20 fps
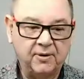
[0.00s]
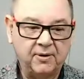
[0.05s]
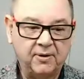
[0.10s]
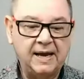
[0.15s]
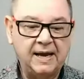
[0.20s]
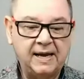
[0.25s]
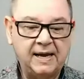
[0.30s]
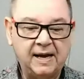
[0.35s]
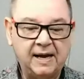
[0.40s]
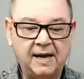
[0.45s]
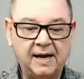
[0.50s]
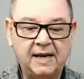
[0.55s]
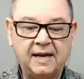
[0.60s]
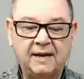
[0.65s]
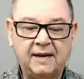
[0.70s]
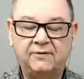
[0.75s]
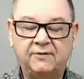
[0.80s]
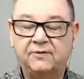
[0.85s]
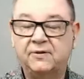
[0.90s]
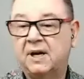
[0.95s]
I
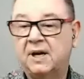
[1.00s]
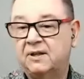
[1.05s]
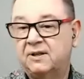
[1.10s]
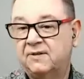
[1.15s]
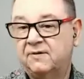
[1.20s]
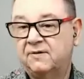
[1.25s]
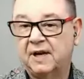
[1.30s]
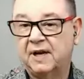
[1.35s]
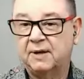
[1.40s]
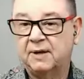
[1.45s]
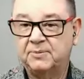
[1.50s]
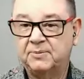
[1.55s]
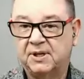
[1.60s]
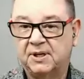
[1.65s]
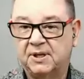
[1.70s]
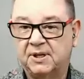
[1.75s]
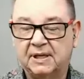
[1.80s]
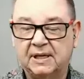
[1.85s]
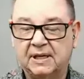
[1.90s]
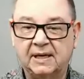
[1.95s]
have developed
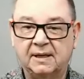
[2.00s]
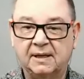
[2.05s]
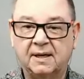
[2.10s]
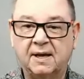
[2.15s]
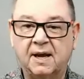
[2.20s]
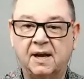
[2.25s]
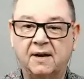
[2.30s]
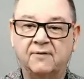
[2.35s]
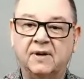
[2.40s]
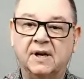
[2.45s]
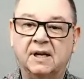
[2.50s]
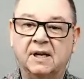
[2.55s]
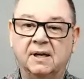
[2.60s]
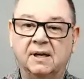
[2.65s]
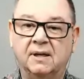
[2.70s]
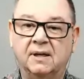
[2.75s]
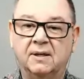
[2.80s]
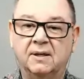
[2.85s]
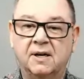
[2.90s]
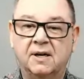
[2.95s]
a kind of a
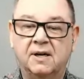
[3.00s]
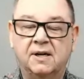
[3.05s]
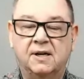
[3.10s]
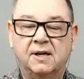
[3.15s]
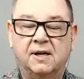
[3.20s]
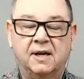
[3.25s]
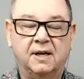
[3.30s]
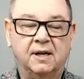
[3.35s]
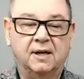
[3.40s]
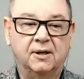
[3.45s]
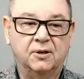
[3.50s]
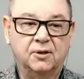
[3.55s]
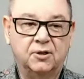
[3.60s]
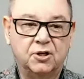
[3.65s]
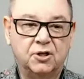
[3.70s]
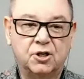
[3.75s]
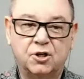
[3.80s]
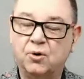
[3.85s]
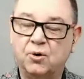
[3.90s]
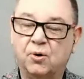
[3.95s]
little
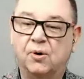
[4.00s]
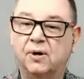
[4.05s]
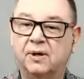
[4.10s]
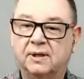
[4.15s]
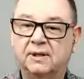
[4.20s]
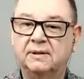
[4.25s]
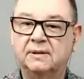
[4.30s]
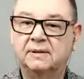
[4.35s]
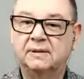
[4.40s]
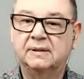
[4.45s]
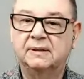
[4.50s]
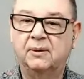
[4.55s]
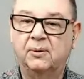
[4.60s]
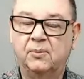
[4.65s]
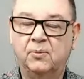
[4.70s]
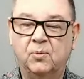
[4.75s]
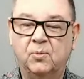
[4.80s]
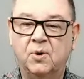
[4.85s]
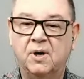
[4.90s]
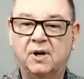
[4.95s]
short
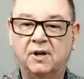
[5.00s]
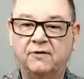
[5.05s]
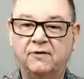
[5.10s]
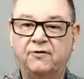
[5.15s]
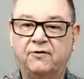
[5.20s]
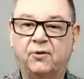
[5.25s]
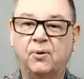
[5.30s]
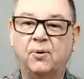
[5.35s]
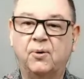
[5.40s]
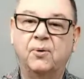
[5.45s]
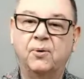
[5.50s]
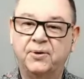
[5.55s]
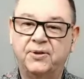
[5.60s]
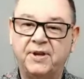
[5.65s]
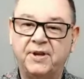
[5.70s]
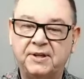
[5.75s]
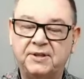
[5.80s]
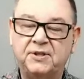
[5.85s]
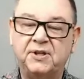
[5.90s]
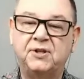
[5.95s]
word for
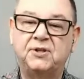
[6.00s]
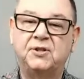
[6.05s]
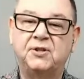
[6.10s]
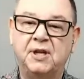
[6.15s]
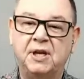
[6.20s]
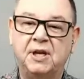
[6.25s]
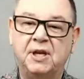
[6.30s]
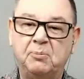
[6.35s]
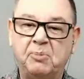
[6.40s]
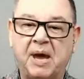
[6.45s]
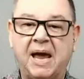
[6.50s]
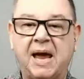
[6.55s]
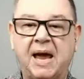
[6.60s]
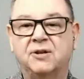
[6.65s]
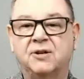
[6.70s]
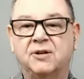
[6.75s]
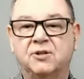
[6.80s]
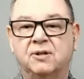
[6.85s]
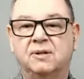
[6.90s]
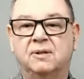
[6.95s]
authenticity,
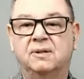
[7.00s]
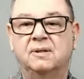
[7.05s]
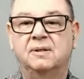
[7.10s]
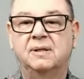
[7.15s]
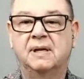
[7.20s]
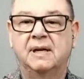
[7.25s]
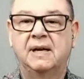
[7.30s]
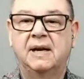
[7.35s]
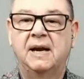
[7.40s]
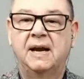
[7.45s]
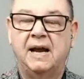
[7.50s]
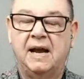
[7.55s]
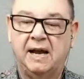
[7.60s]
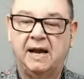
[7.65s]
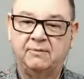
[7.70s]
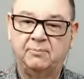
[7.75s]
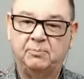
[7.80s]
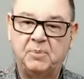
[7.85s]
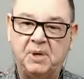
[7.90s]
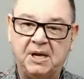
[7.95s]
passion,
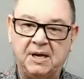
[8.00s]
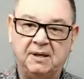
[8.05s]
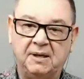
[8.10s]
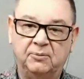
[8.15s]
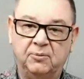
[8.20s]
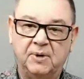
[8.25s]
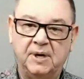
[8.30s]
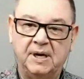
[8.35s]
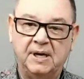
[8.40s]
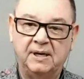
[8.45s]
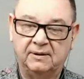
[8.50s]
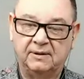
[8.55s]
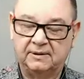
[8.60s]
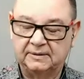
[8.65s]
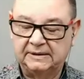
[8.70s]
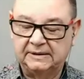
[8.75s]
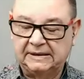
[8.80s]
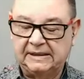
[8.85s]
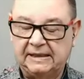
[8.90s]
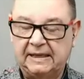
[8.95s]
and being real.
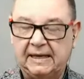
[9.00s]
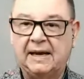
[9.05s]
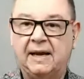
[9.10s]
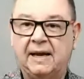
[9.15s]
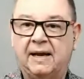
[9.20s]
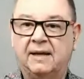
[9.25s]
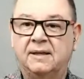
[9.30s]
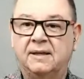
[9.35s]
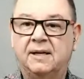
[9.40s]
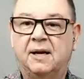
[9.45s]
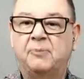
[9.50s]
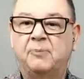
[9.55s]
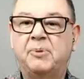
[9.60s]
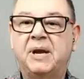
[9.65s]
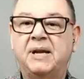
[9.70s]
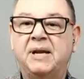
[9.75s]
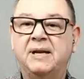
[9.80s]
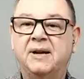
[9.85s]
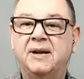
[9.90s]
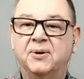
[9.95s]
And
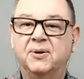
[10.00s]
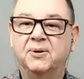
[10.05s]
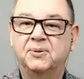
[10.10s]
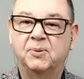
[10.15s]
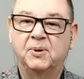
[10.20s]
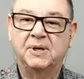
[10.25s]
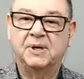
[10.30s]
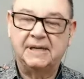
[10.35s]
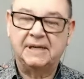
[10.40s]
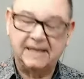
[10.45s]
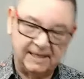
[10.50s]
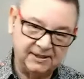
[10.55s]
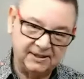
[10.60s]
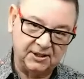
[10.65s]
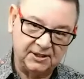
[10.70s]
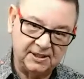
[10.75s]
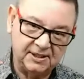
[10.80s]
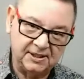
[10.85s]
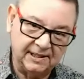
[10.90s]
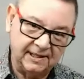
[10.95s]
Penny knows what it is.
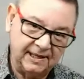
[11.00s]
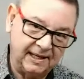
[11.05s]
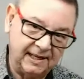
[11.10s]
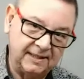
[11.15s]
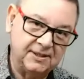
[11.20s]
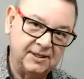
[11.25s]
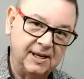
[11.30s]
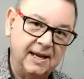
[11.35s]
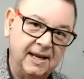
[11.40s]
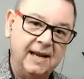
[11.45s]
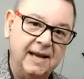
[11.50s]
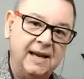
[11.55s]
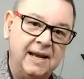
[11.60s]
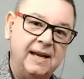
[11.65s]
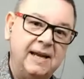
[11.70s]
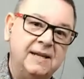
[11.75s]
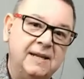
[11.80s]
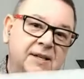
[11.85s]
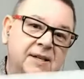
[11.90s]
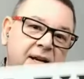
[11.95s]

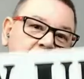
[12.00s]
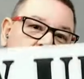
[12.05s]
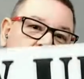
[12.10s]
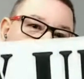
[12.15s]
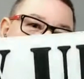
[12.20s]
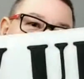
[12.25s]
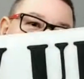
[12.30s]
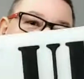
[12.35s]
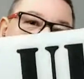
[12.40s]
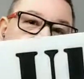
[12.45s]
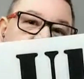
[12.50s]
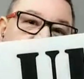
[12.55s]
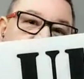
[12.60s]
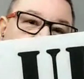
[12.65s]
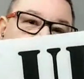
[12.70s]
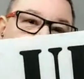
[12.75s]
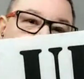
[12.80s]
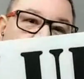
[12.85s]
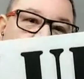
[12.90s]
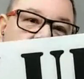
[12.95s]
It's I call it,
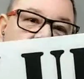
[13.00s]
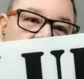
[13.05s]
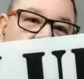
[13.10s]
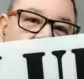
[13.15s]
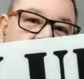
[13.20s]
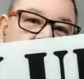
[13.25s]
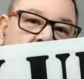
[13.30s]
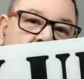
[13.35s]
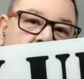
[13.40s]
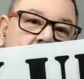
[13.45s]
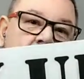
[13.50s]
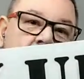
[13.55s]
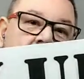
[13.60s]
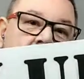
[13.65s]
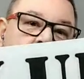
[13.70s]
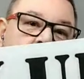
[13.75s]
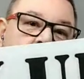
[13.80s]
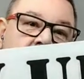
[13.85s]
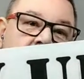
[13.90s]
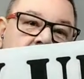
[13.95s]
you've got to show
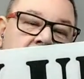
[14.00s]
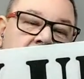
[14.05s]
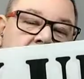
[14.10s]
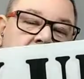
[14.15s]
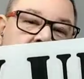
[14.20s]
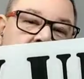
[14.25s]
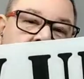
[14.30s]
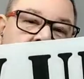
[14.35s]
up. Mm-hmm.